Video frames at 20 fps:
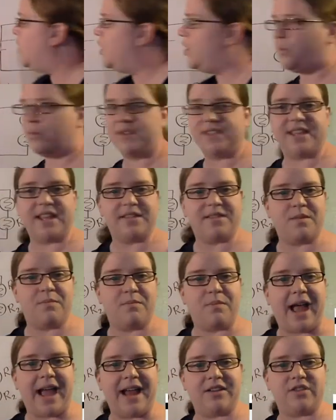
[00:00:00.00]
was that the
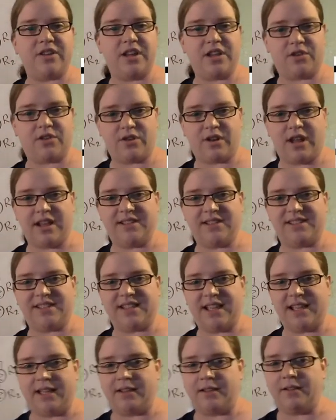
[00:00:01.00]
battery creates a
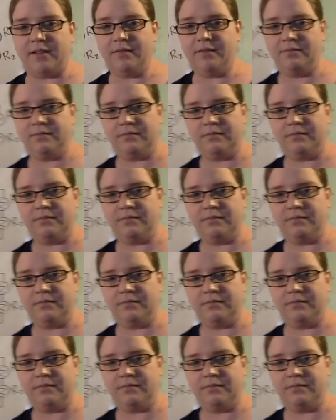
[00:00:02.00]
hill.